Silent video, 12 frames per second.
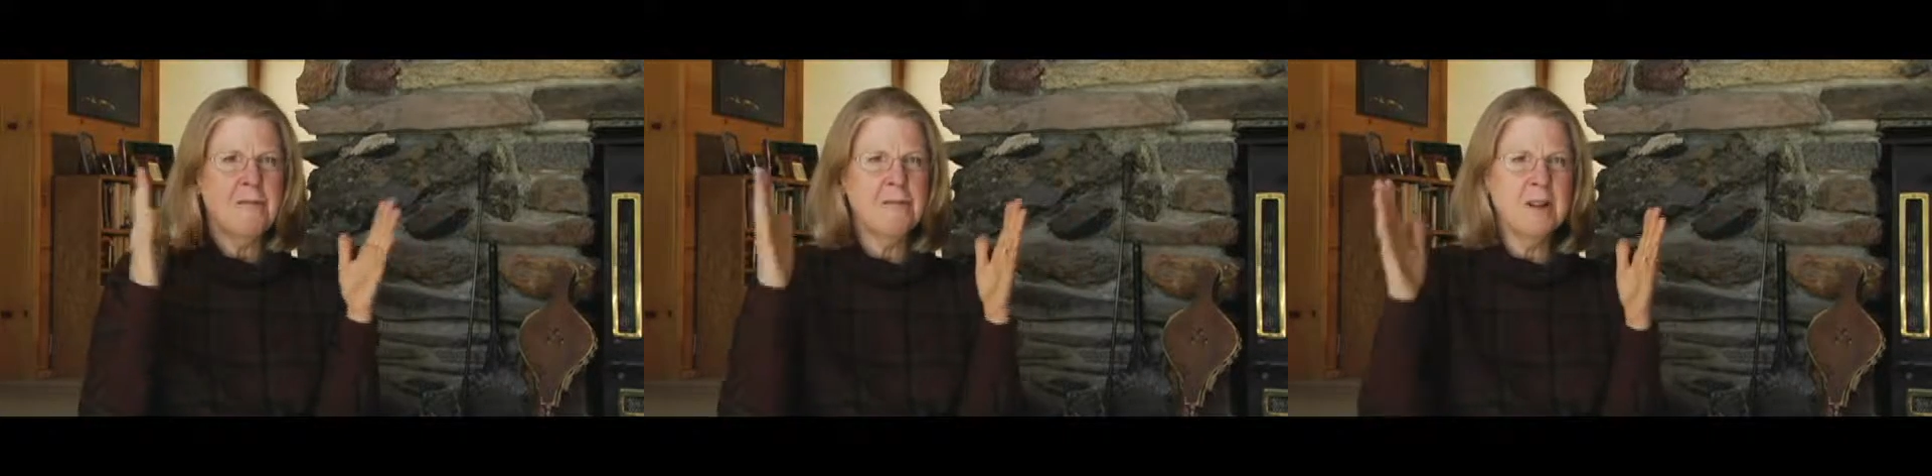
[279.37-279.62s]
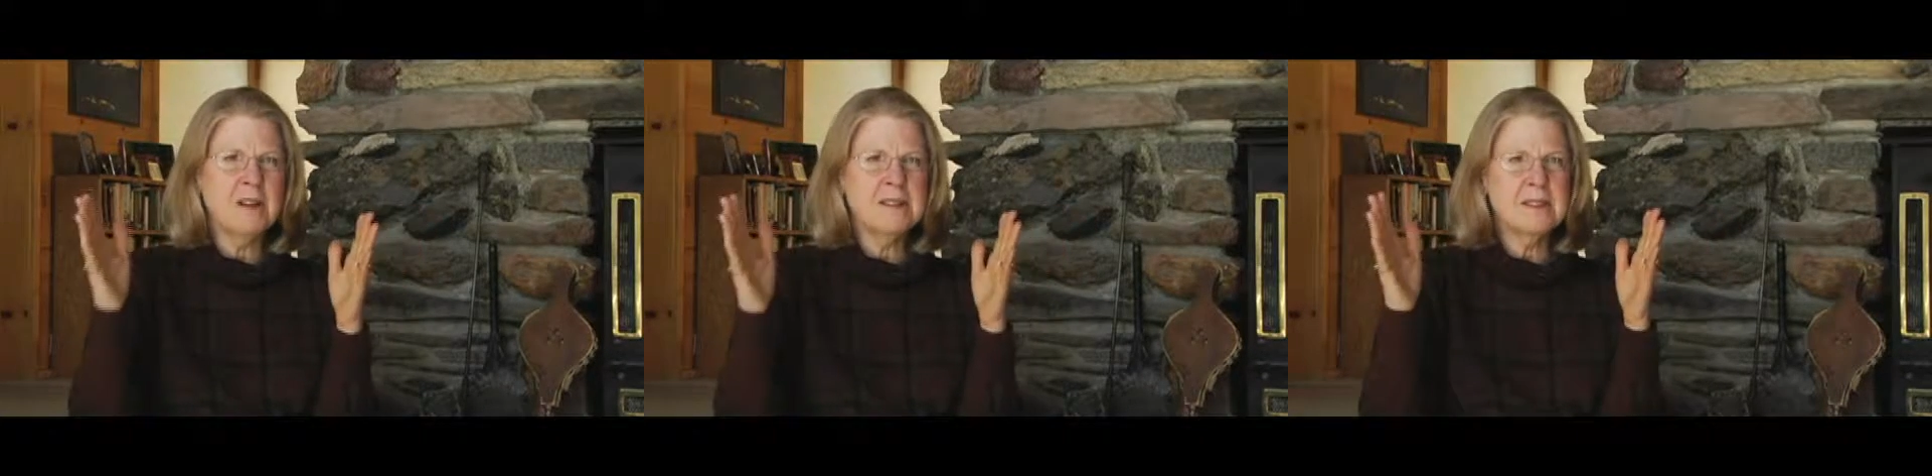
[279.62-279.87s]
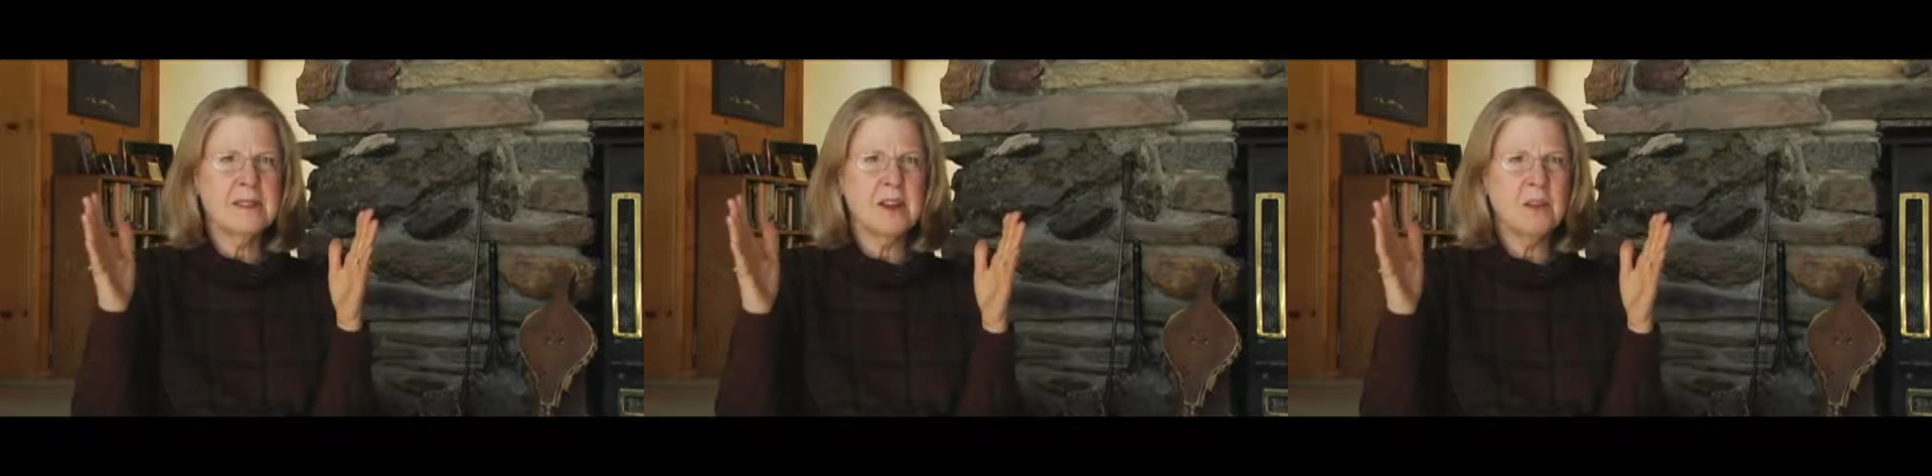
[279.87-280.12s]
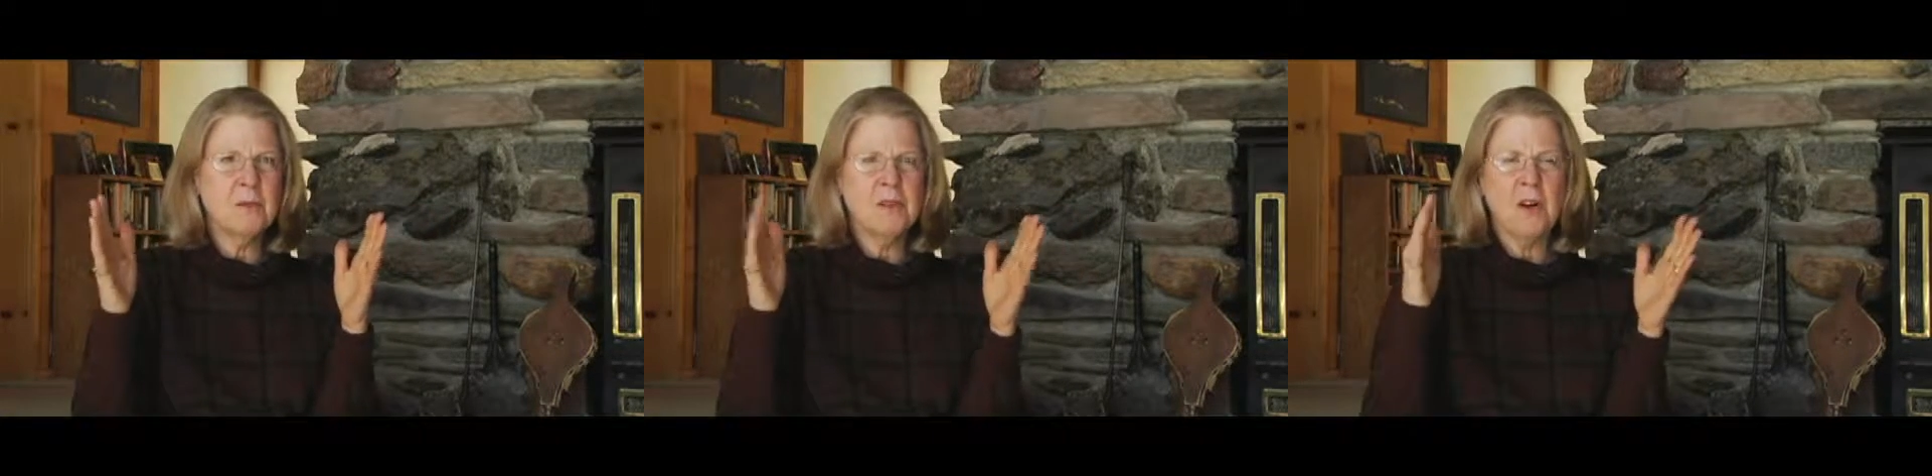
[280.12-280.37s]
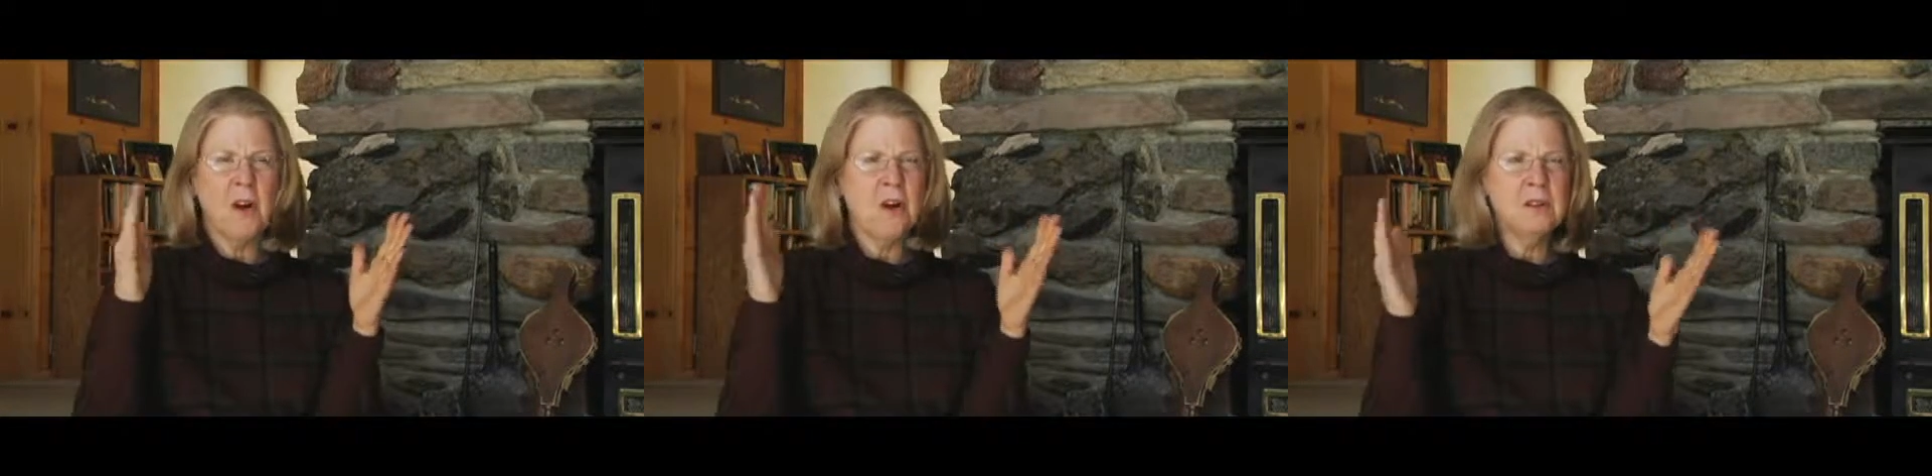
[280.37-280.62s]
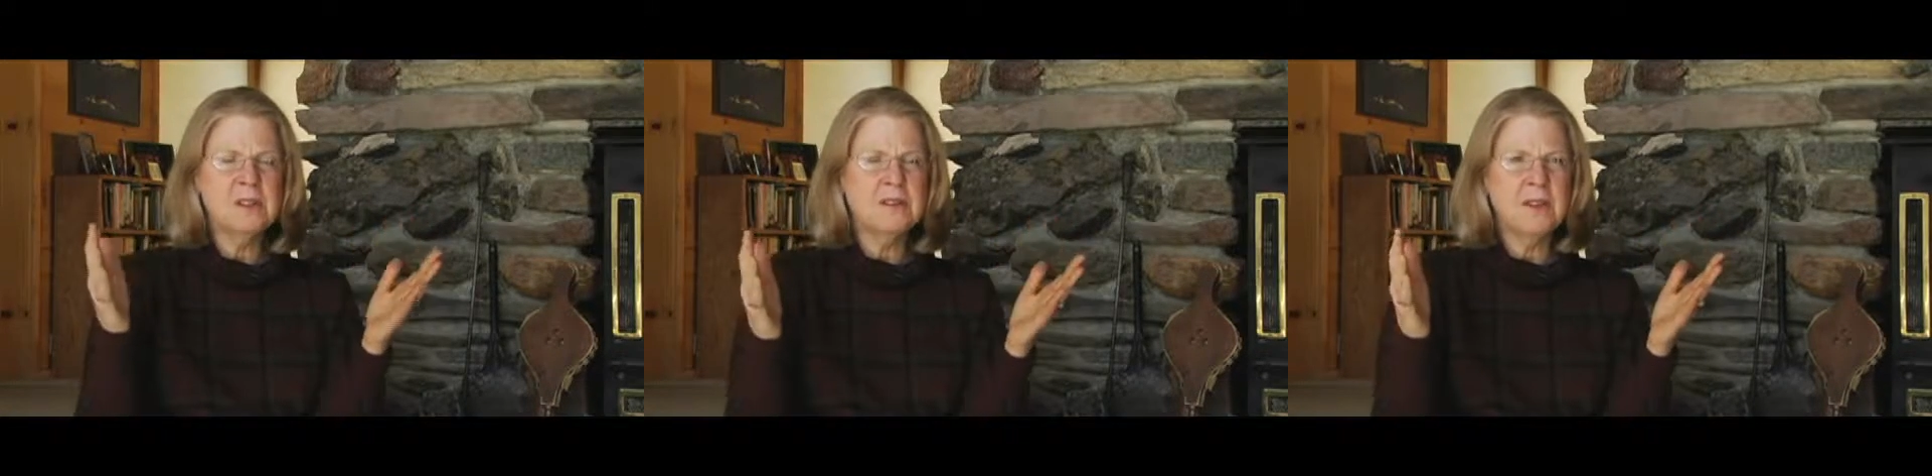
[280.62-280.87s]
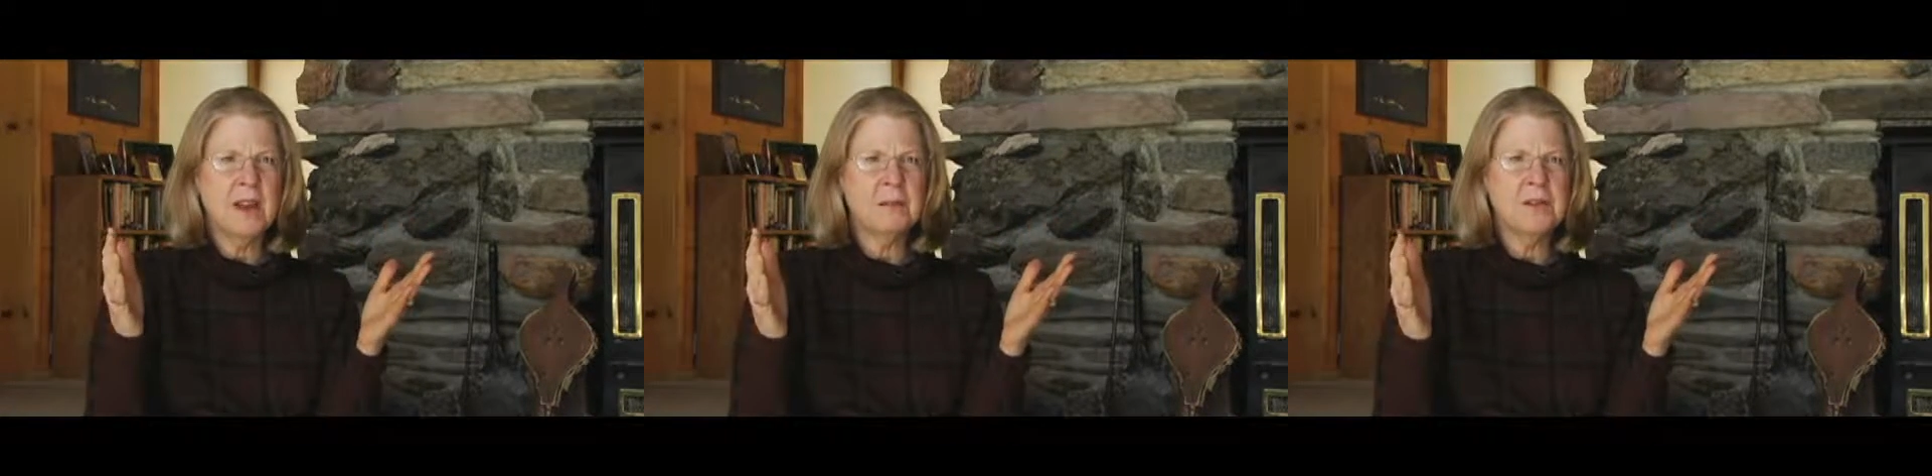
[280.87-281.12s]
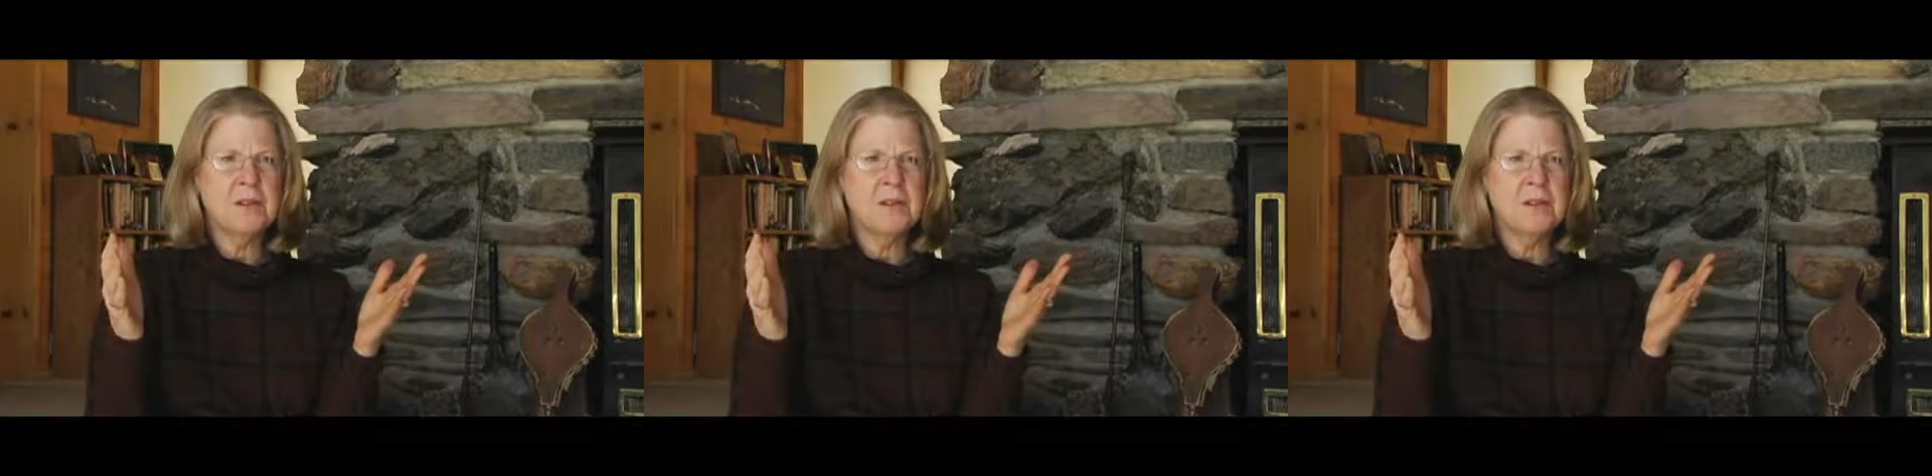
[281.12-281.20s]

front and center, with all these family